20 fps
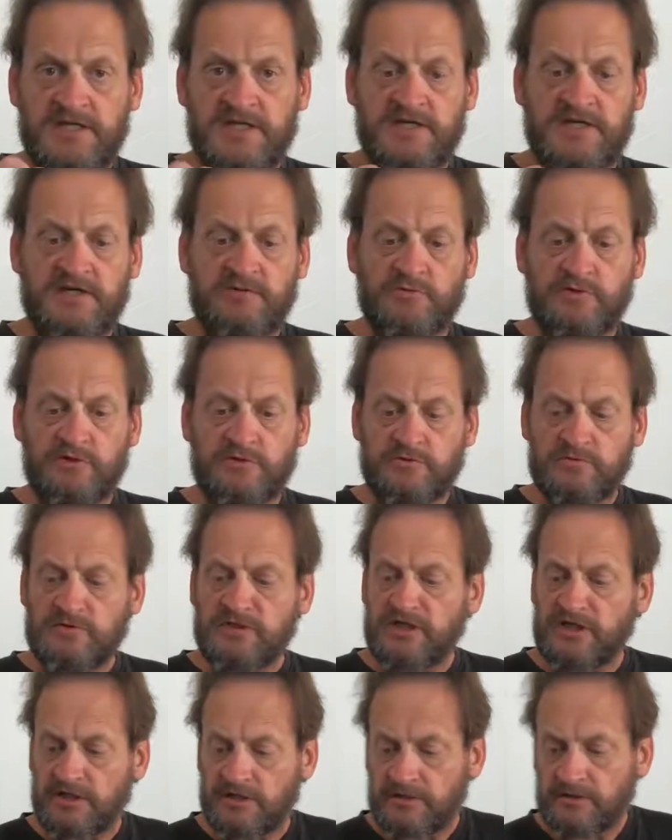Now we all
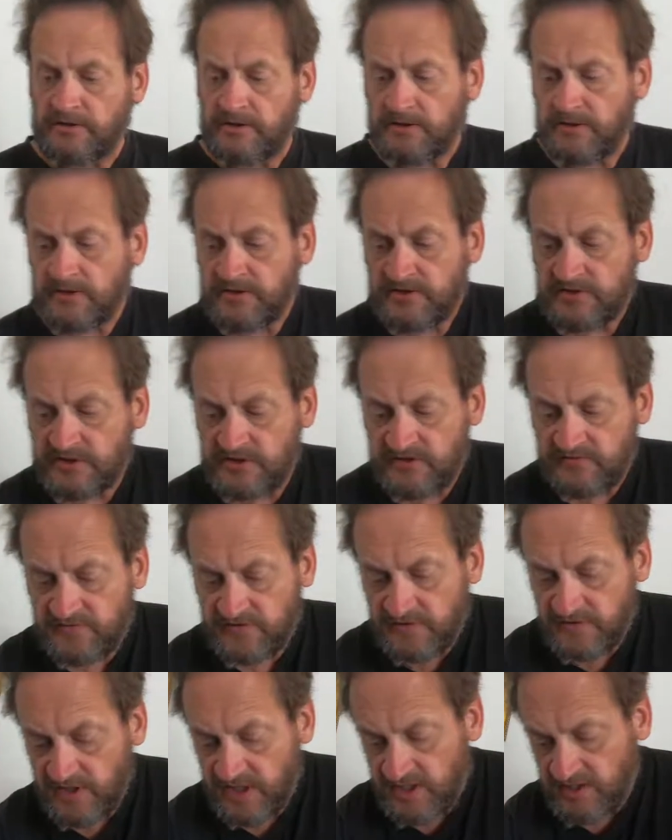know that if
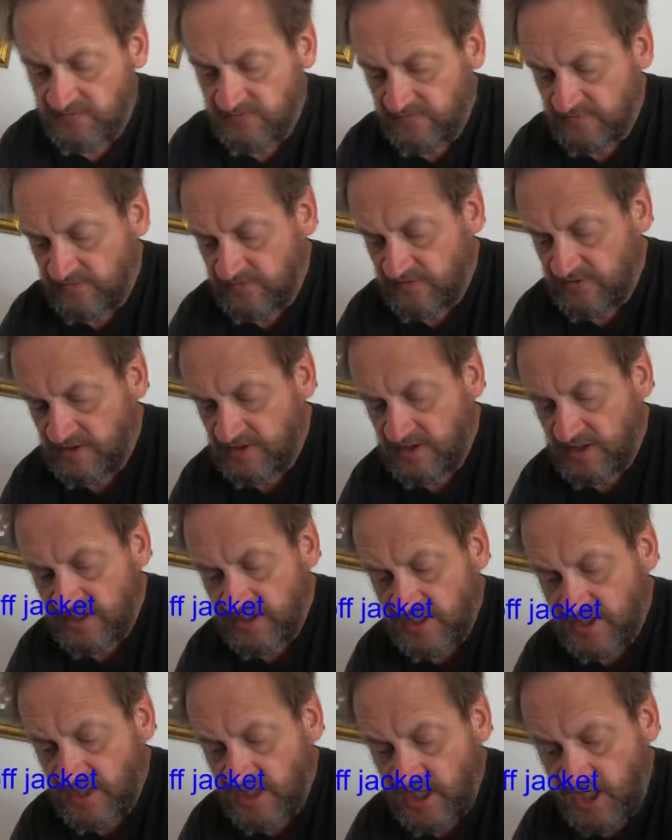you have
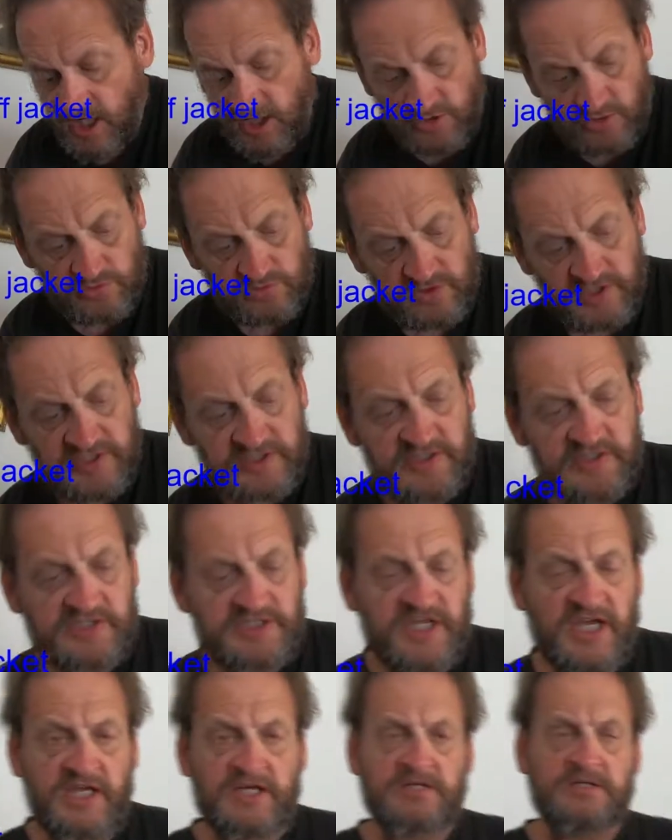a good leather
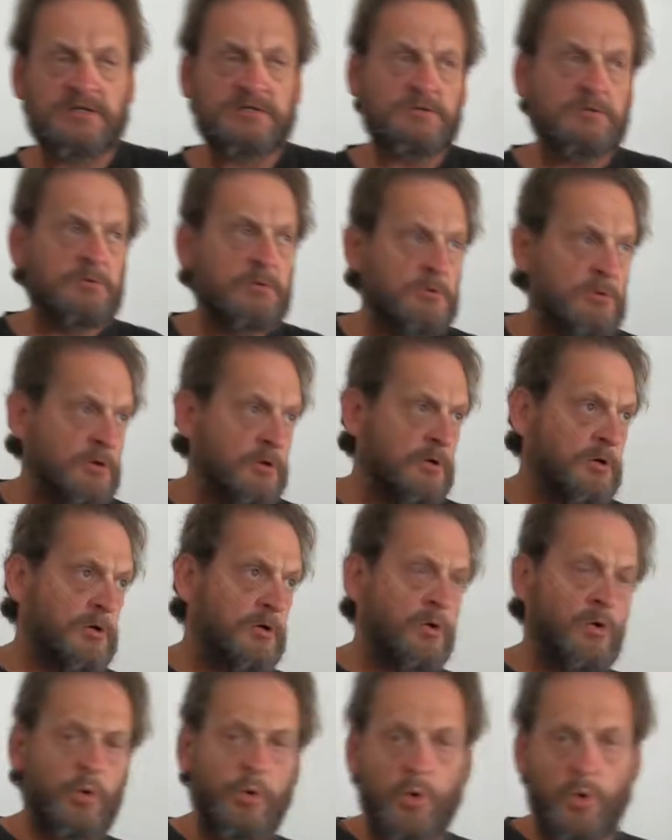jacket
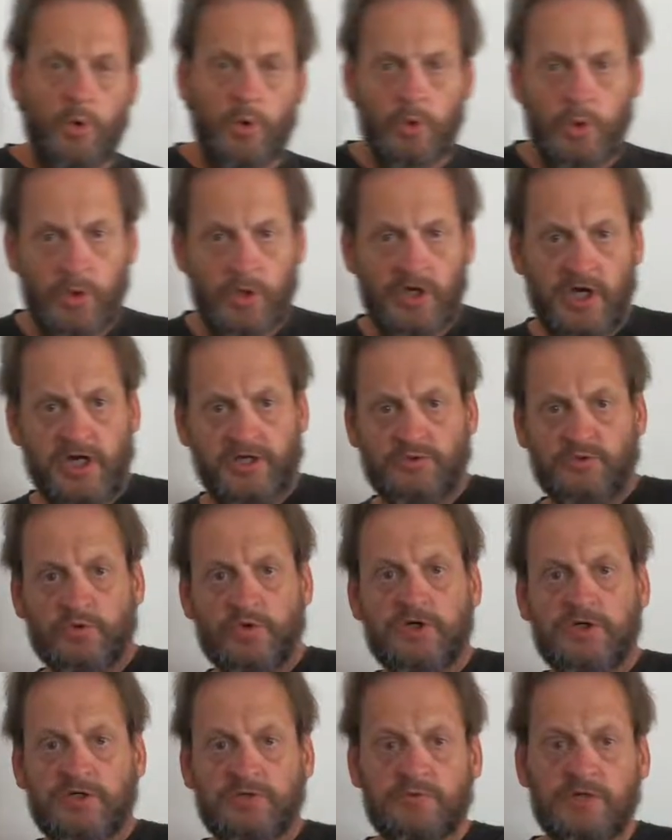or a
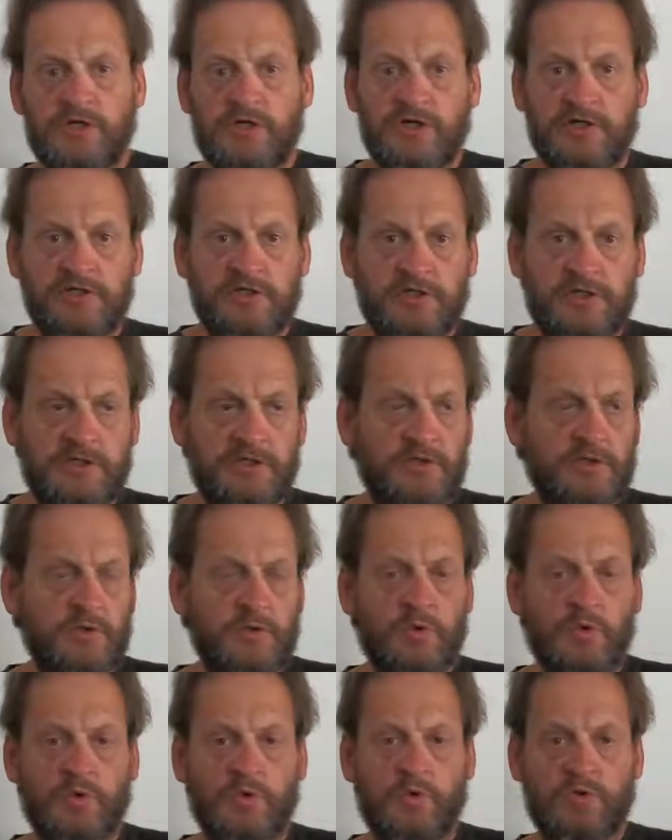dry rider
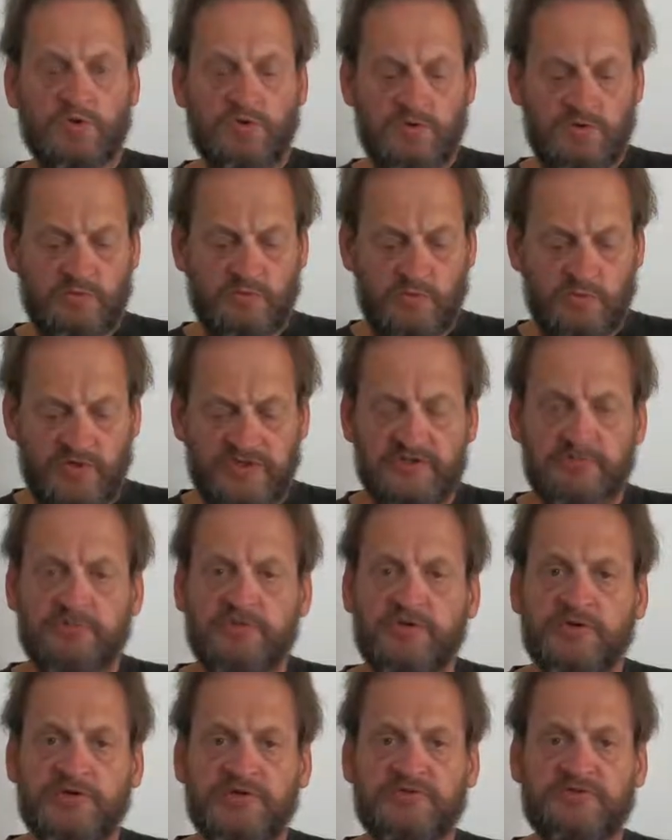or a
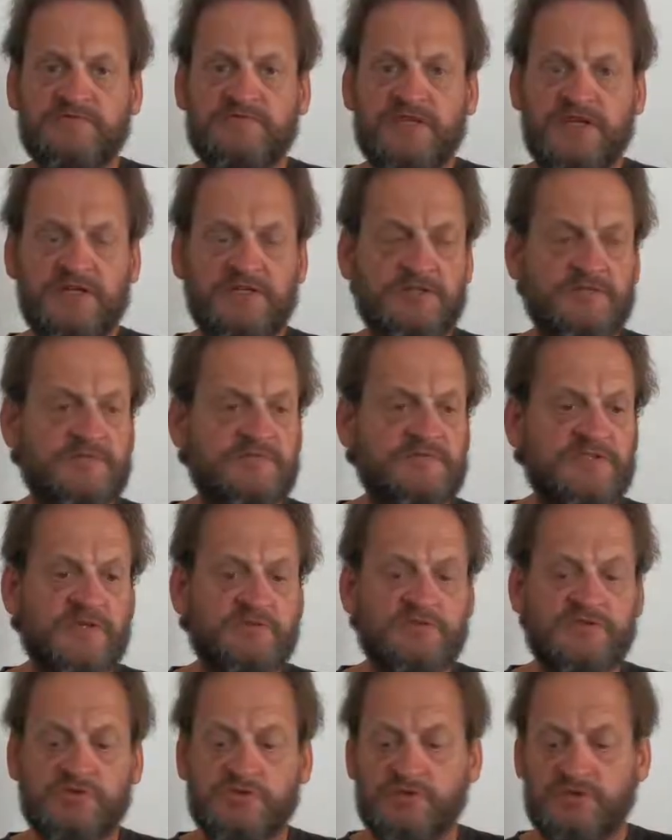weatherproof jacket of
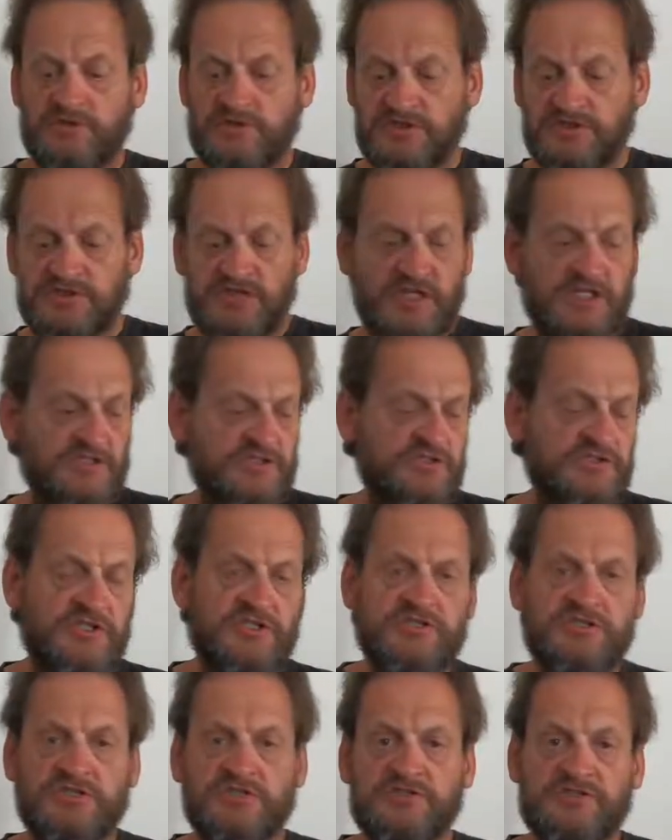some sort and you start
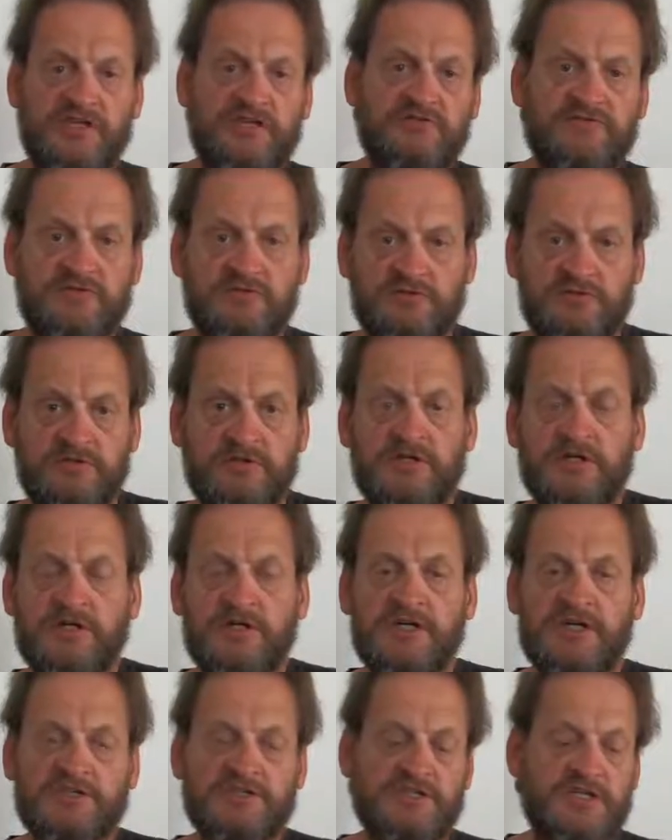stitching stuff to it,
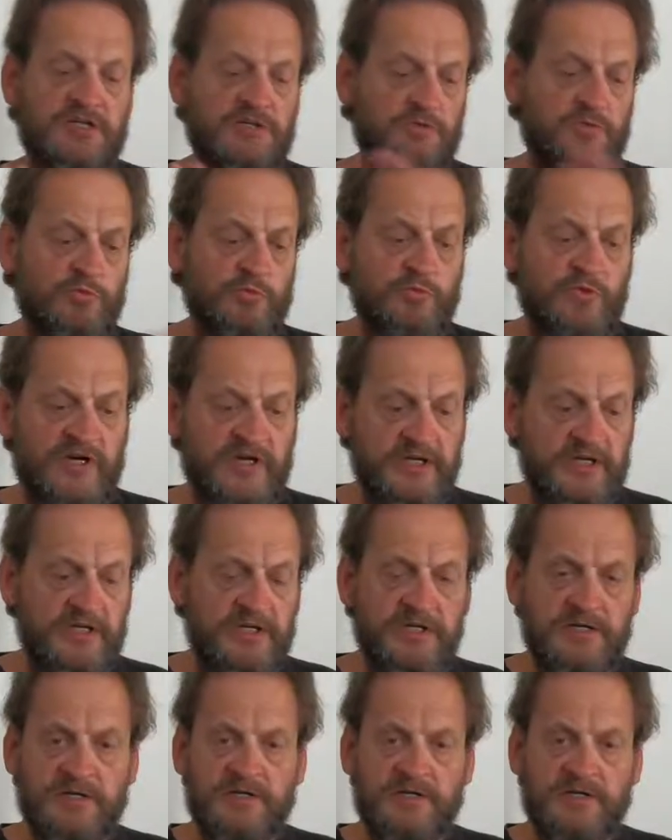it's going to wreck